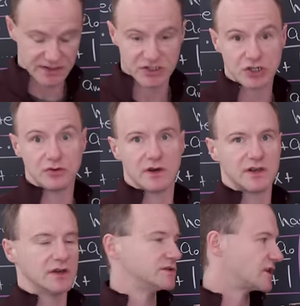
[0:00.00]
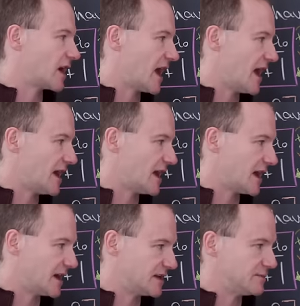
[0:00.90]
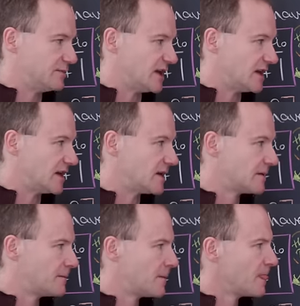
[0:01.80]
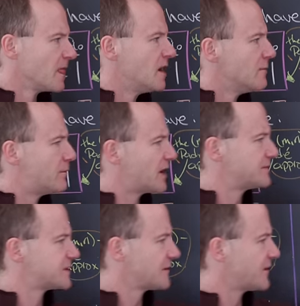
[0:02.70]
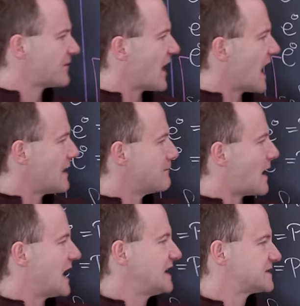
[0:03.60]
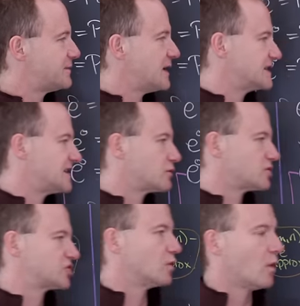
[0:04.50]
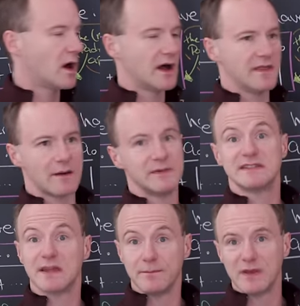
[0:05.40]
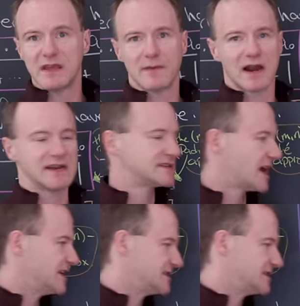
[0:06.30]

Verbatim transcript: the two unknowns are a and b. But observe if a minus b is equal to 1, that means that b minus a